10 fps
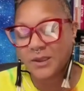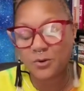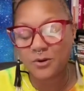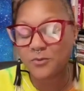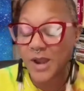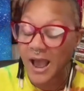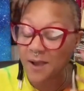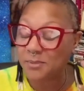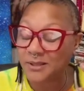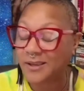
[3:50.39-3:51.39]
or what I
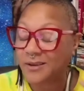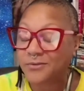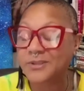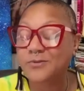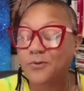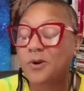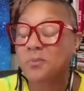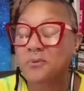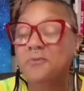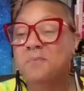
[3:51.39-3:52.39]
believe is
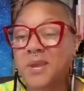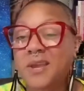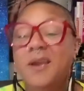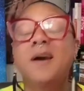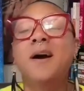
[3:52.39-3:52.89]
affordable for me,